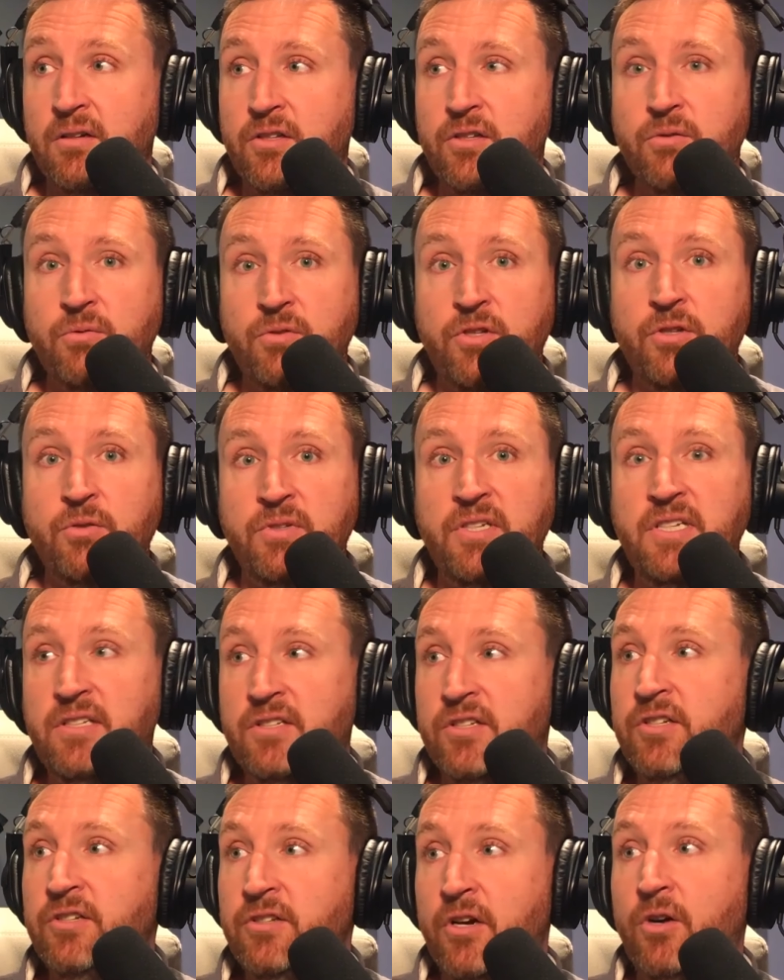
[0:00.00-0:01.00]
You need
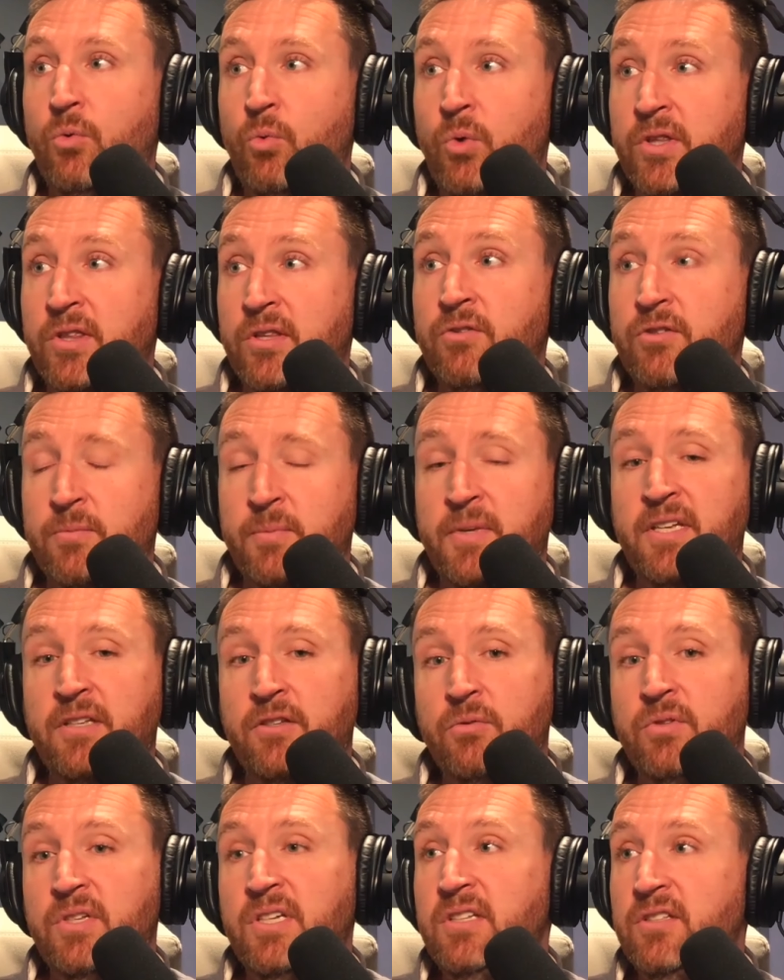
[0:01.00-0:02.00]
to know what those mean.
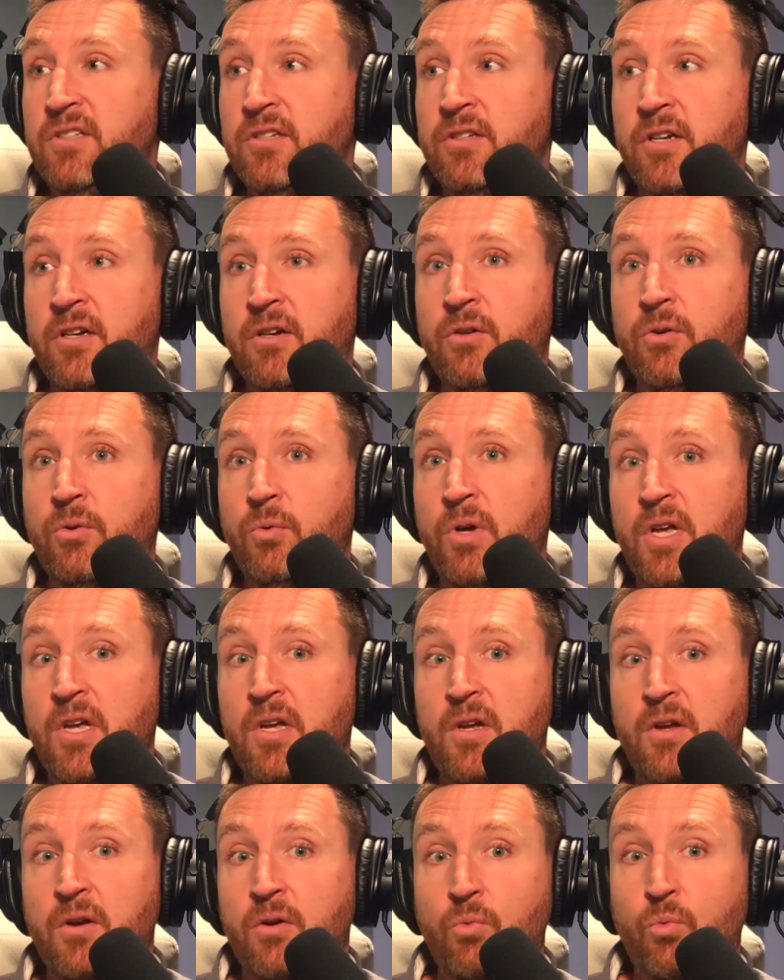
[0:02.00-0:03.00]
You need to know
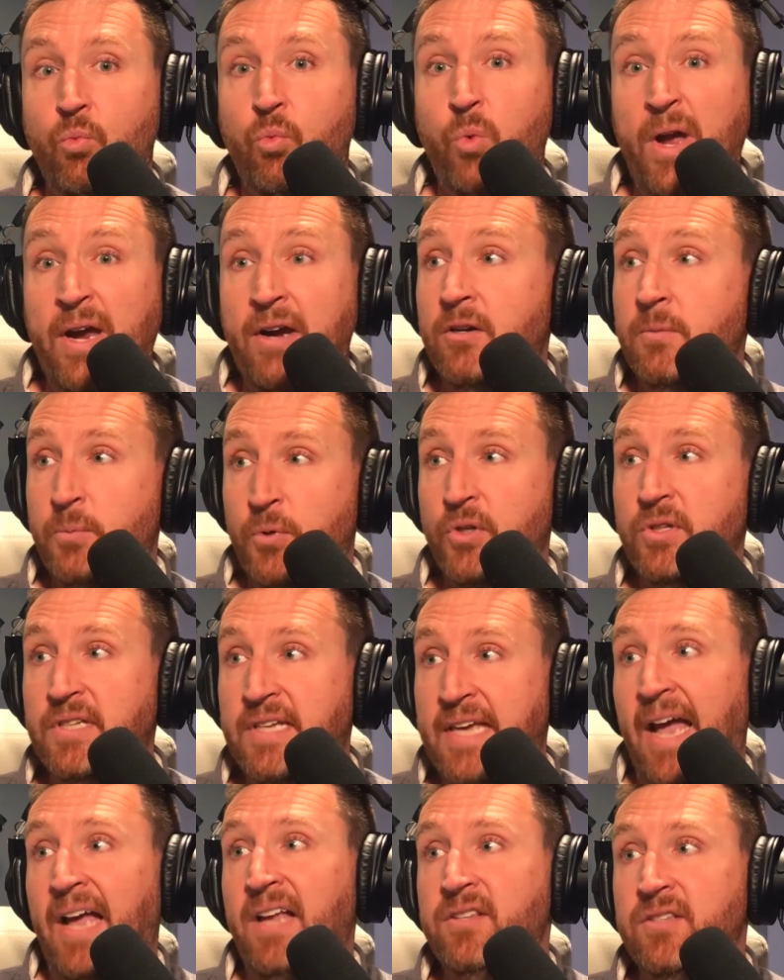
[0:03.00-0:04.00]
where to put
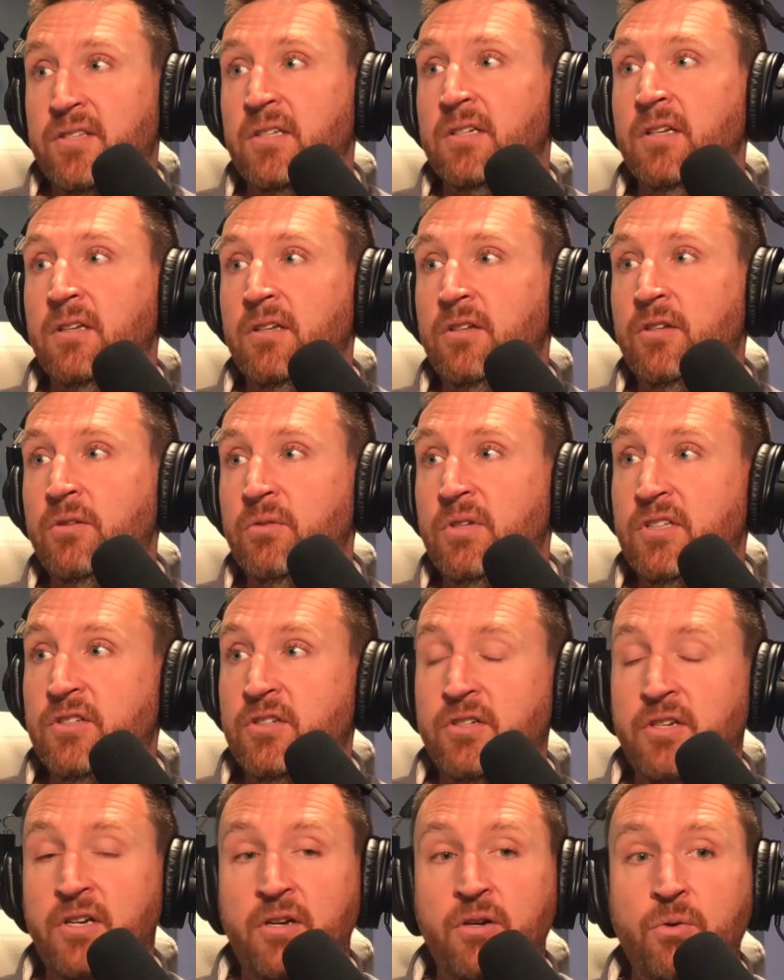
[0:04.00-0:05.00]
gas in it. You need
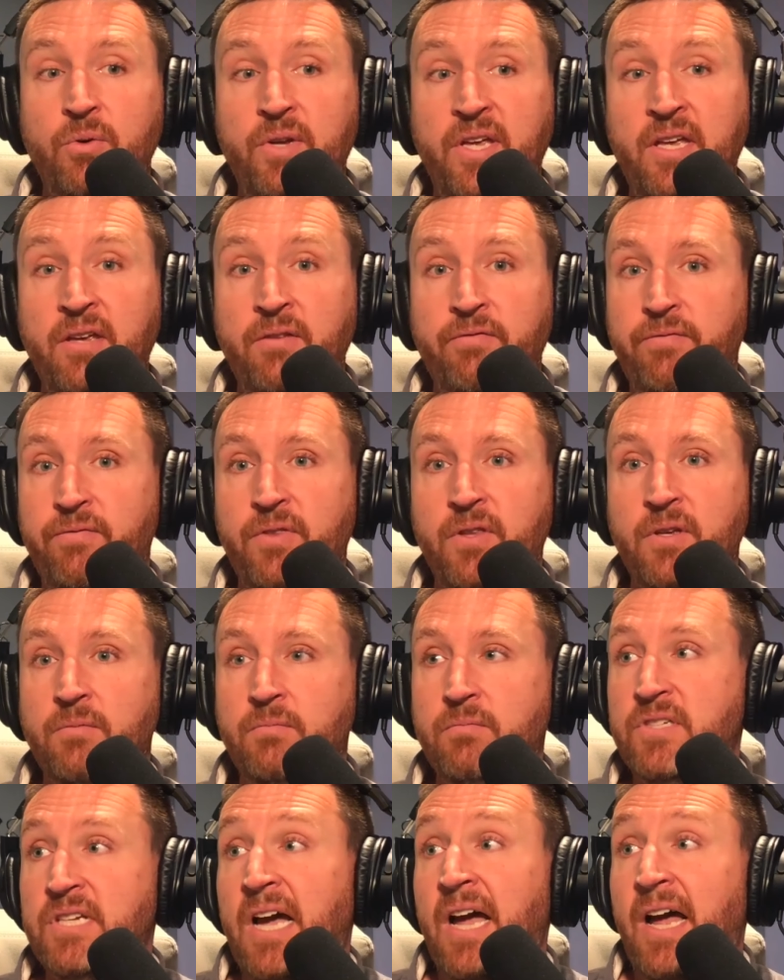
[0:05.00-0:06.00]
to know if the
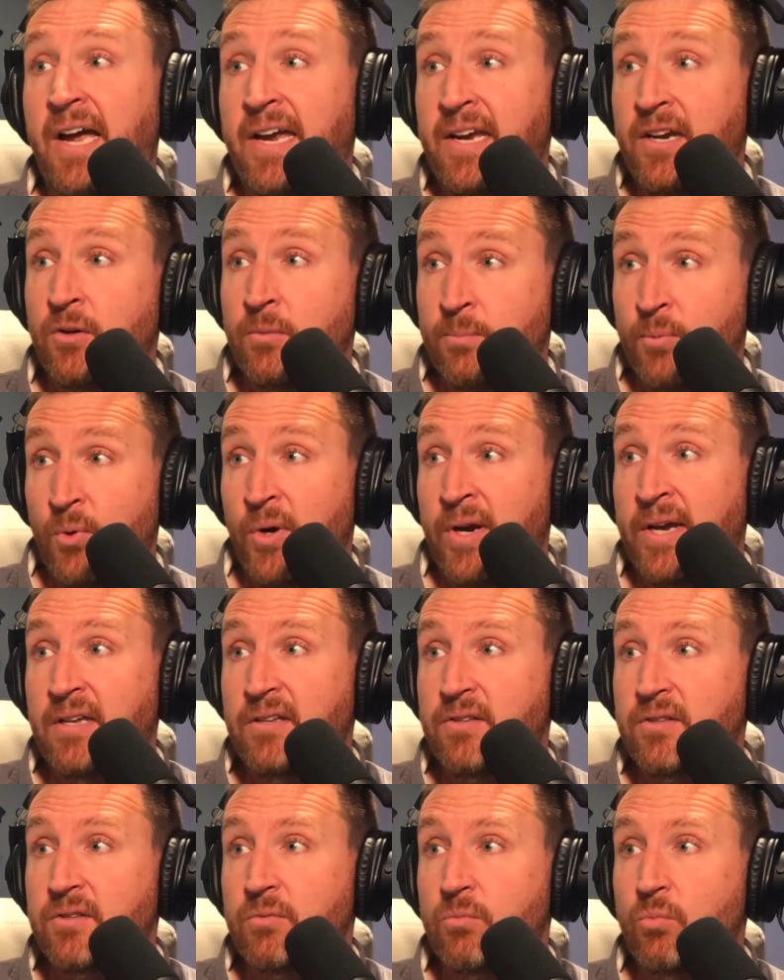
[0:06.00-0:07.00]
tire
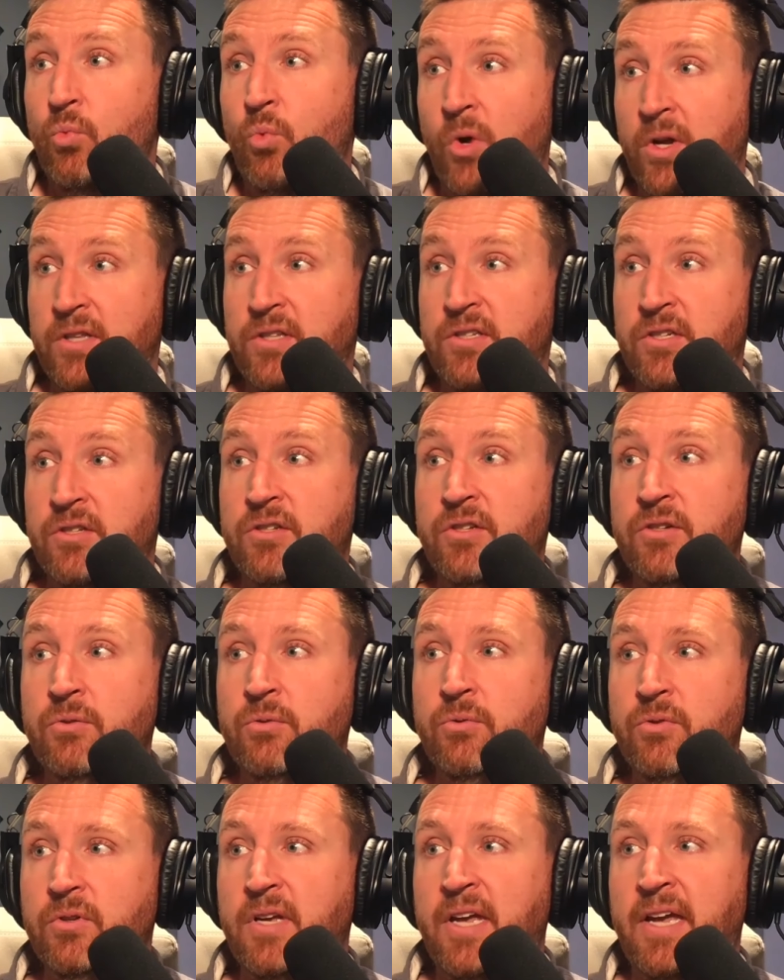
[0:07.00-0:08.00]
breaks, what to
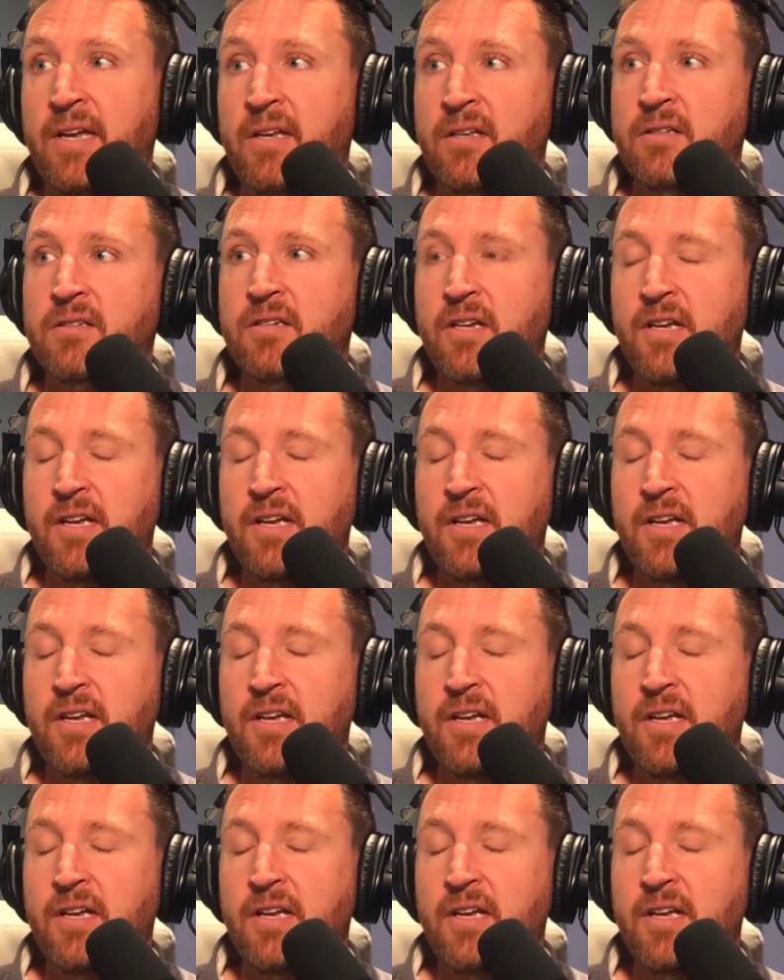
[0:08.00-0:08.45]
do. And